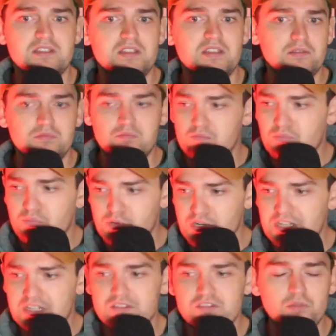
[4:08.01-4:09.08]
To
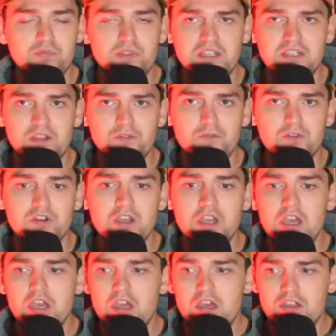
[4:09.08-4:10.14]
bring something different,
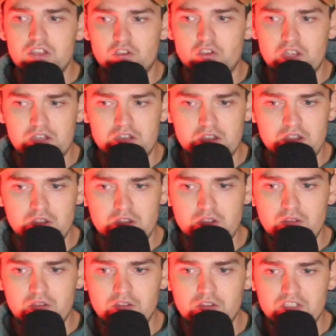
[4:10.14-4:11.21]
you can
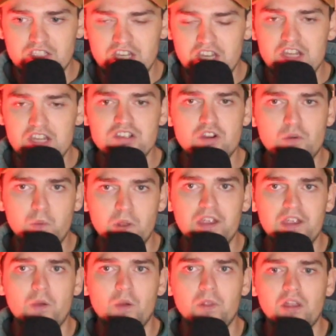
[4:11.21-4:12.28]
change your play
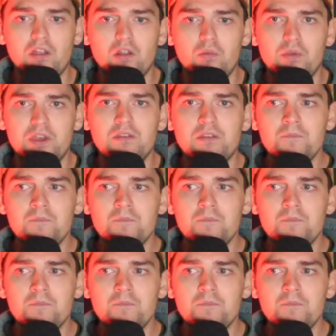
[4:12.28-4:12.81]
up a little bit.